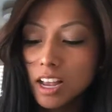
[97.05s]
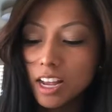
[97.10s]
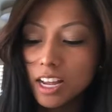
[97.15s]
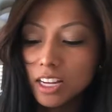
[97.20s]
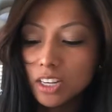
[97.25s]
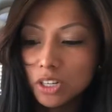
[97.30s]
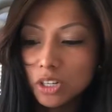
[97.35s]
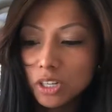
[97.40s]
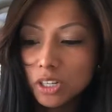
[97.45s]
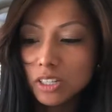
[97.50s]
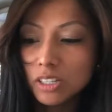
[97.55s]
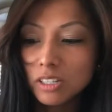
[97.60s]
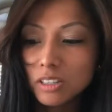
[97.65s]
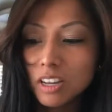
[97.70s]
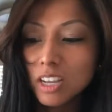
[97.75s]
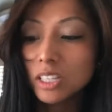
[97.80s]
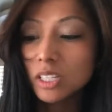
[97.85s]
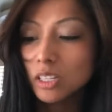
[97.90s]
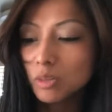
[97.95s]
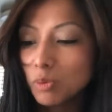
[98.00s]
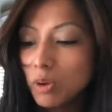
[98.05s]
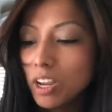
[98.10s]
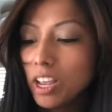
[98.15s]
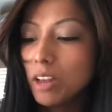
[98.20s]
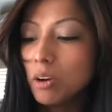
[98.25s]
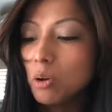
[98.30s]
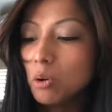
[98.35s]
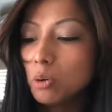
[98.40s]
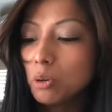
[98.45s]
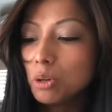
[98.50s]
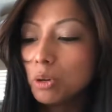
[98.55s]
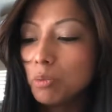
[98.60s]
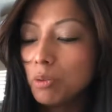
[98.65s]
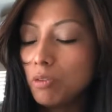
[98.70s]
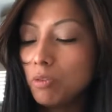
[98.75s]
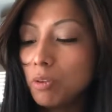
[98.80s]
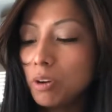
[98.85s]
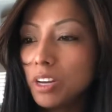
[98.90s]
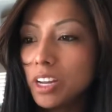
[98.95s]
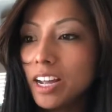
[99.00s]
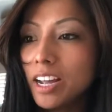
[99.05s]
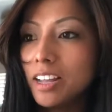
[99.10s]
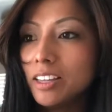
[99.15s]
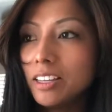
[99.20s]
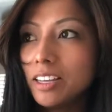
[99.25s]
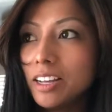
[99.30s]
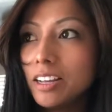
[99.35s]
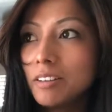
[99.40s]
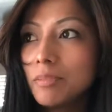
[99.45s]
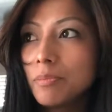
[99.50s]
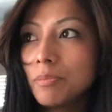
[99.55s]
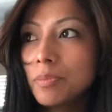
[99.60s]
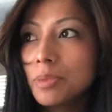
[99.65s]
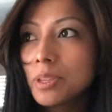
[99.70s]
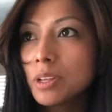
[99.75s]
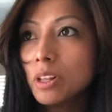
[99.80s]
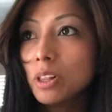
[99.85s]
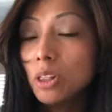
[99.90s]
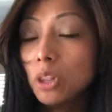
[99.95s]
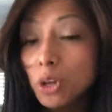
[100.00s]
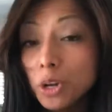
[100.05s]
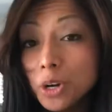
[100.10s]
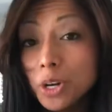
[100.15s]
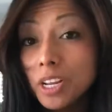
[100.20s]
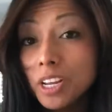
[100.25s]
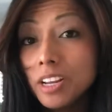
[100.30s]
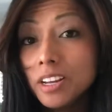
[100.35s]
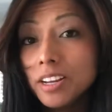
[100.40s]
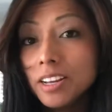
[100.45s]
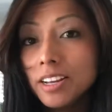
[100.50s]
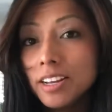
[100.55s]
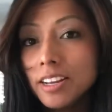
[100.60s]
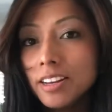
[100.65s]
it's just, as we get older, we forget that learning,